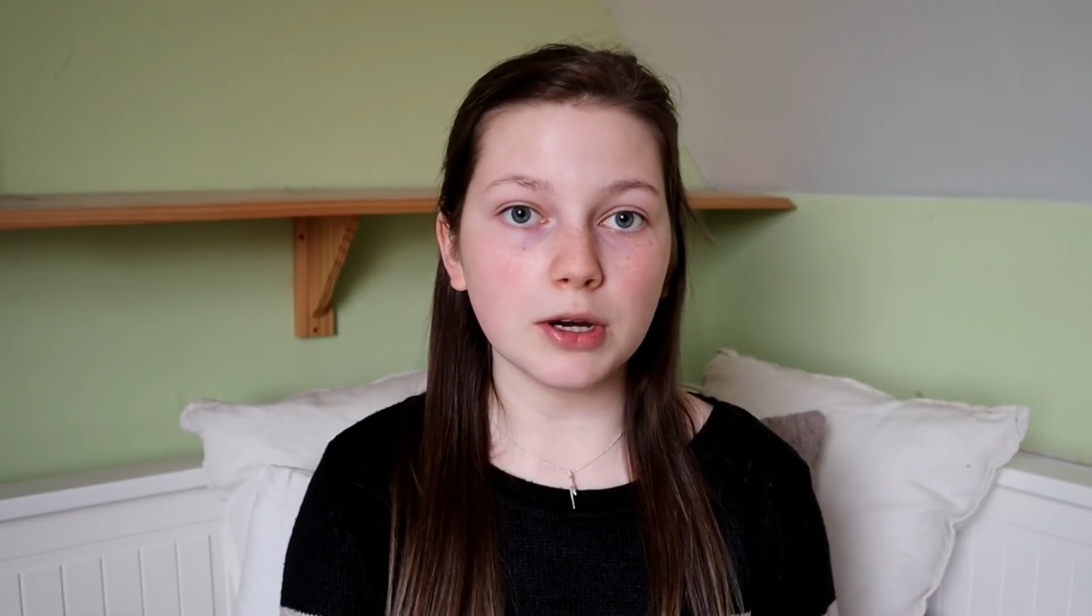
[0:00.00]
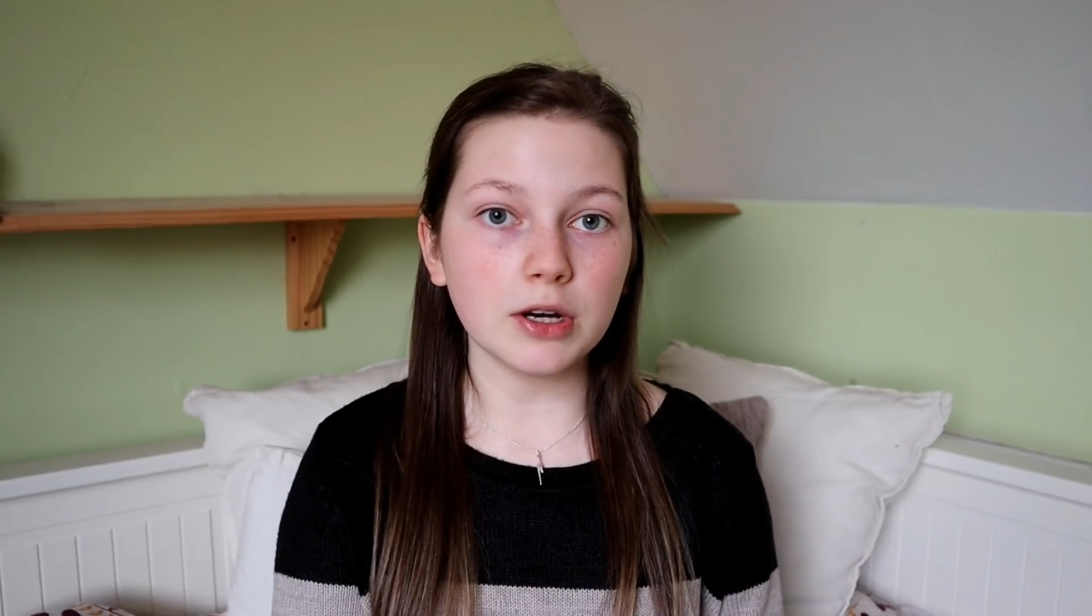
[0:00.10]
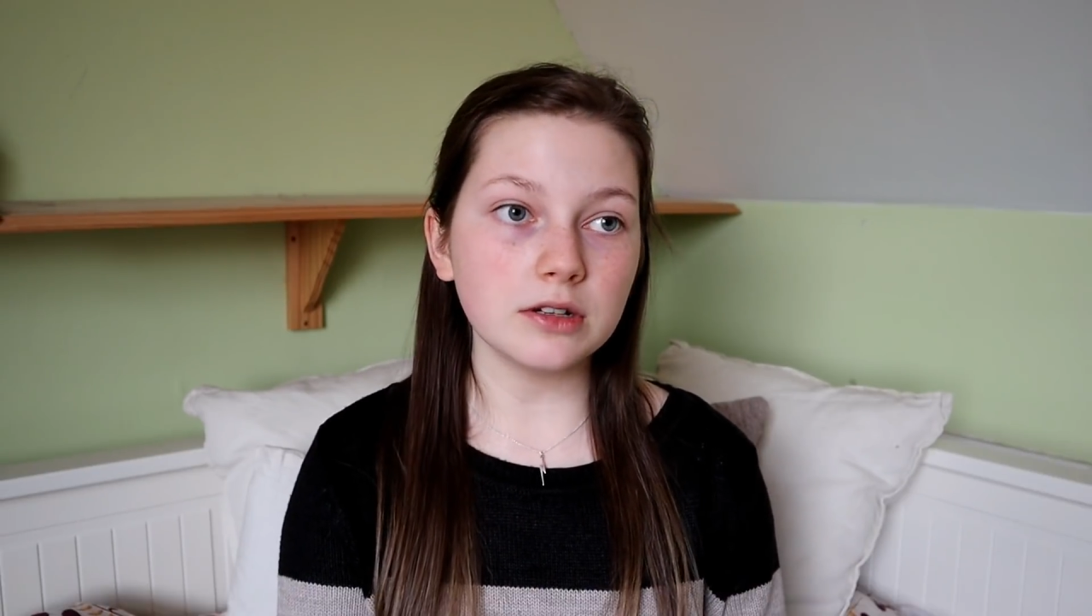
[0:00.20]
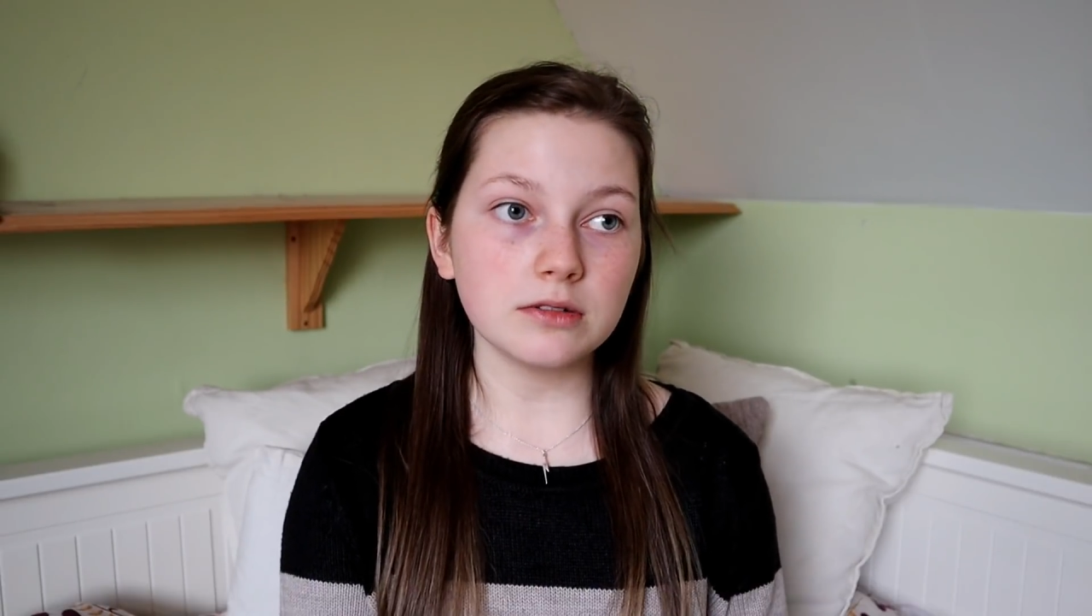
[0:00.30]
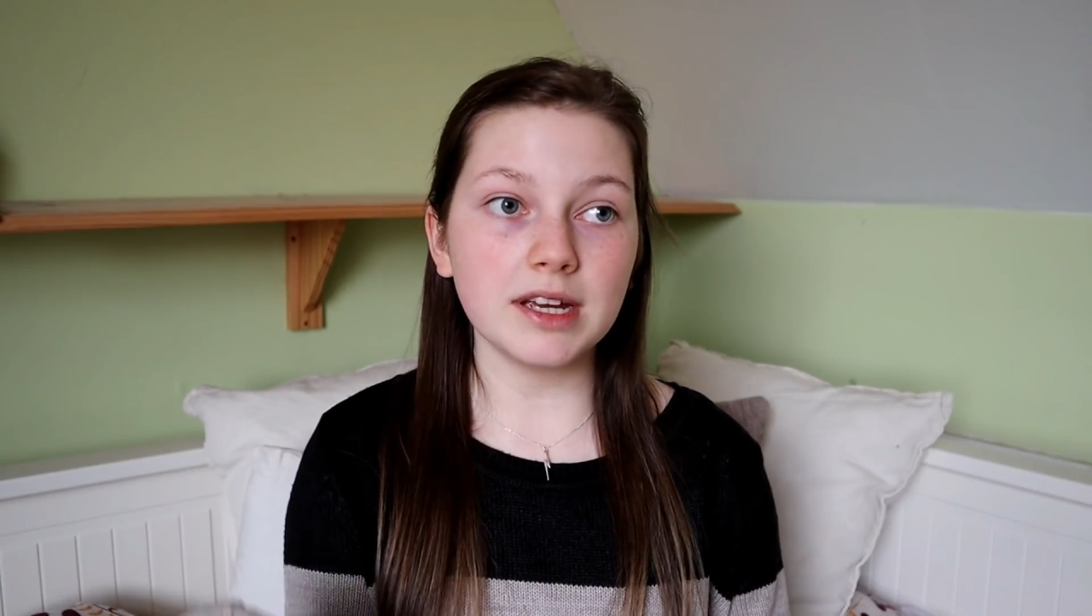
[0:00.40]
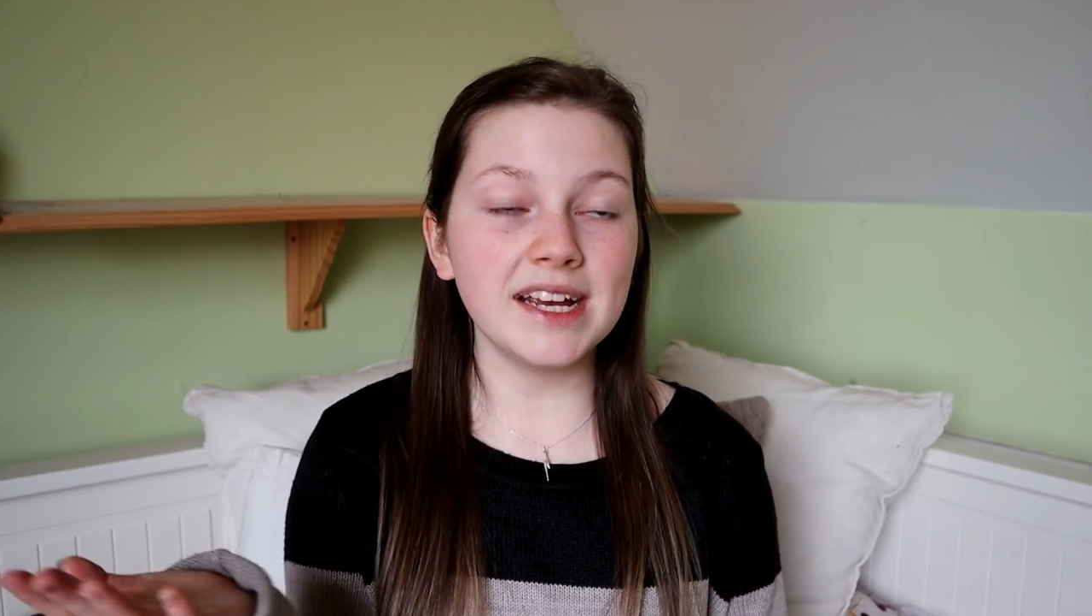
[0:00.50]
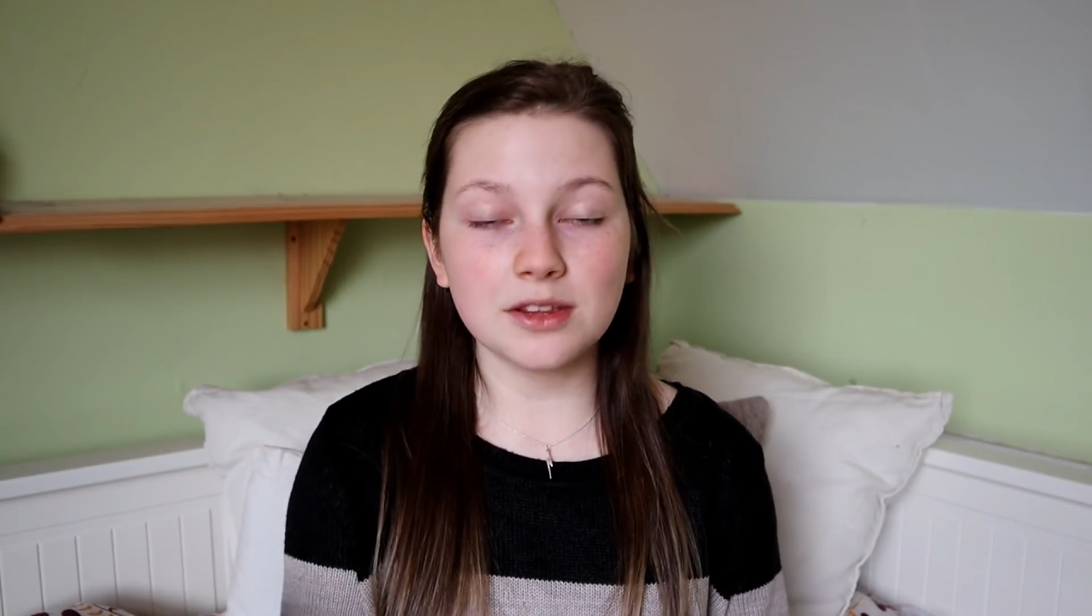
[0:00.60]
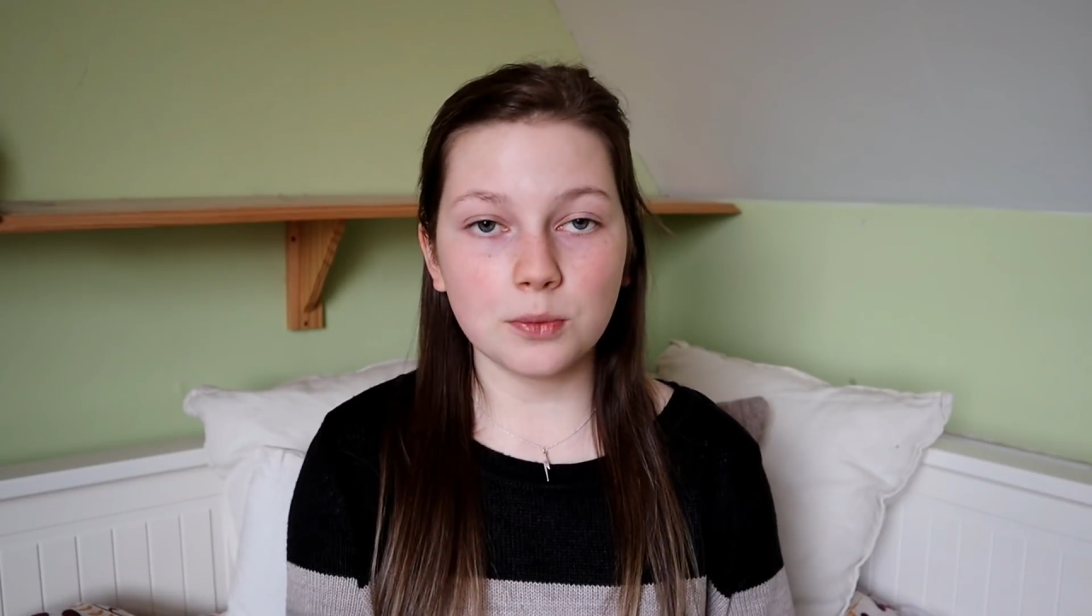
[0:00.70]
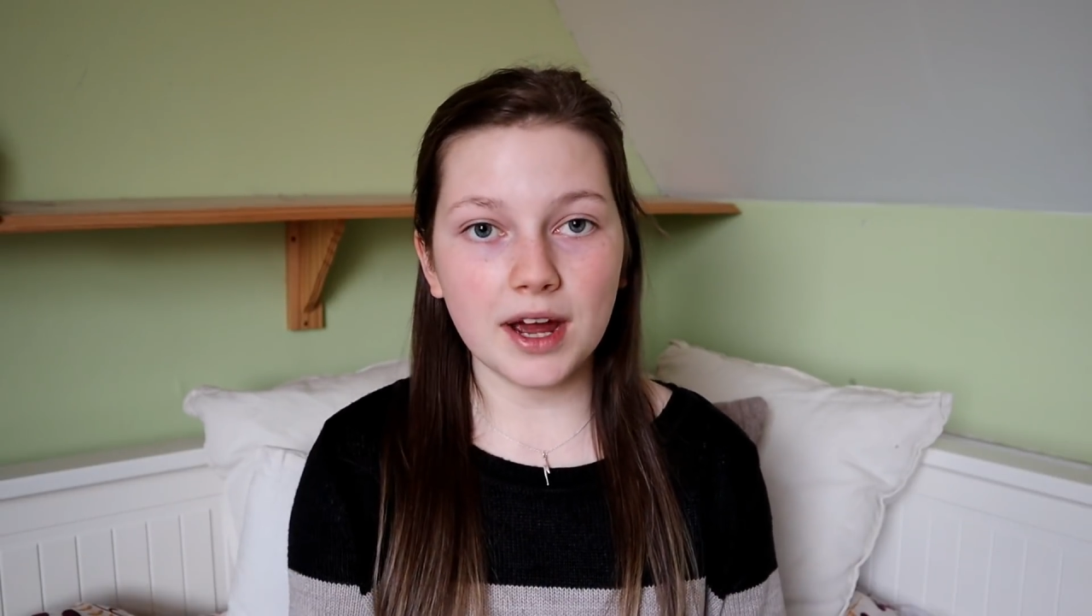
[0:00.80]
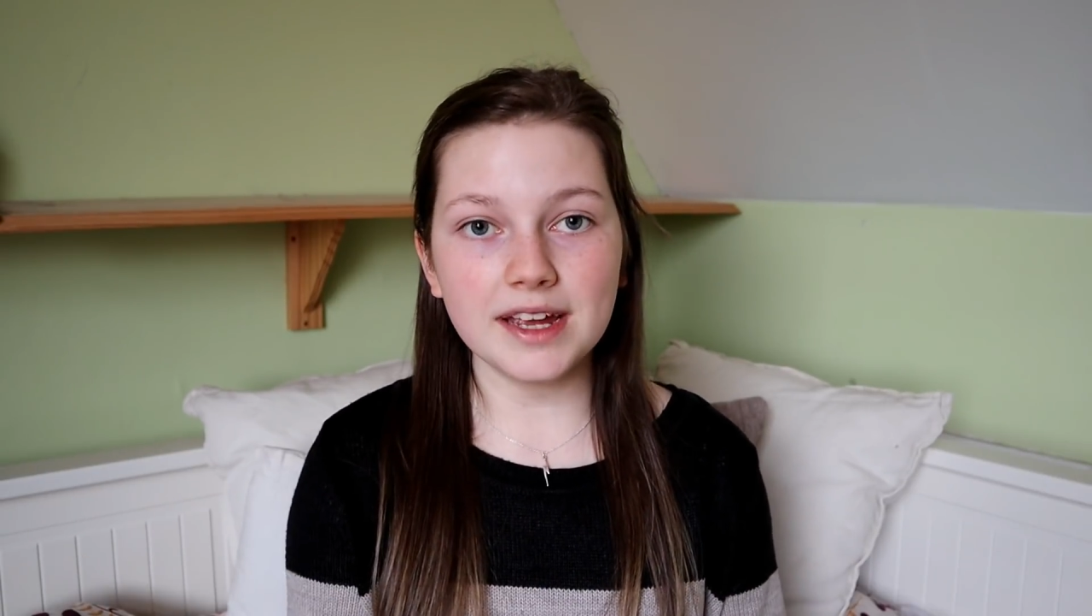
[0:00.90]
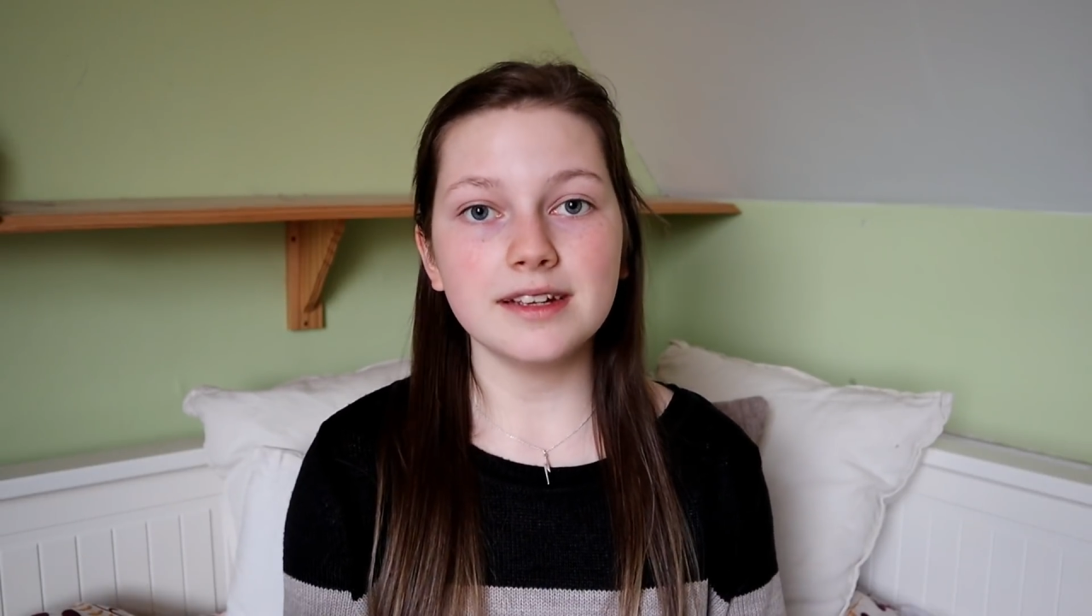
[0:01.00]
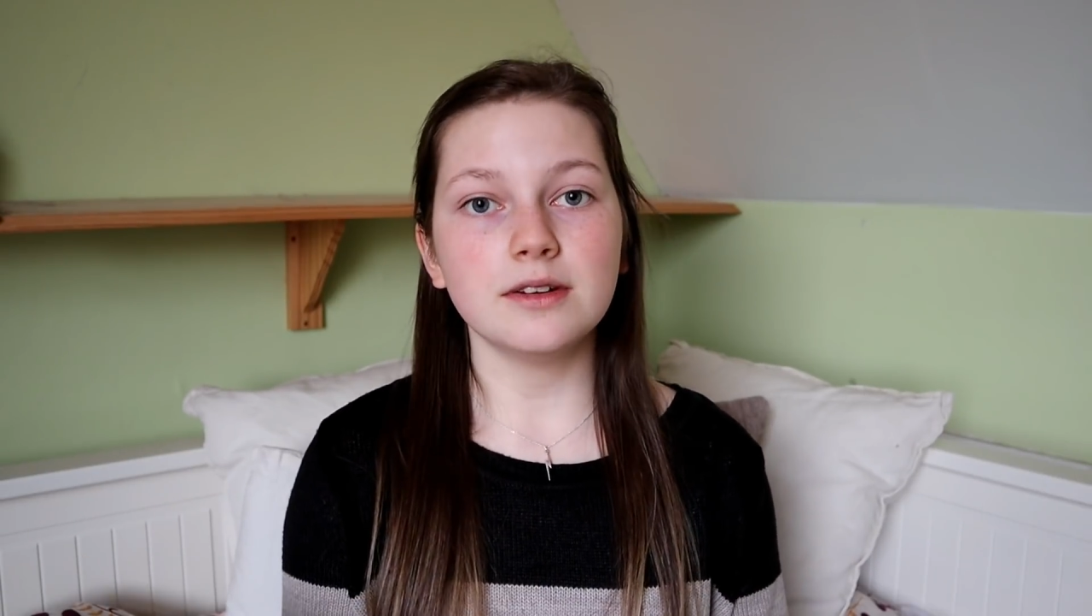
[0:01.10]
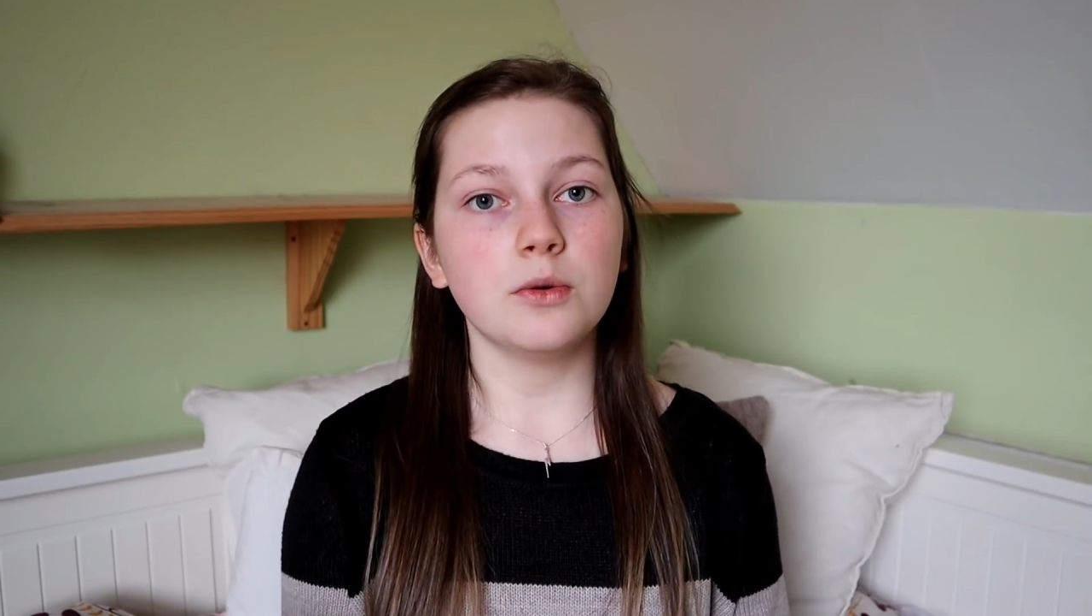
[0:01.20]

But either way,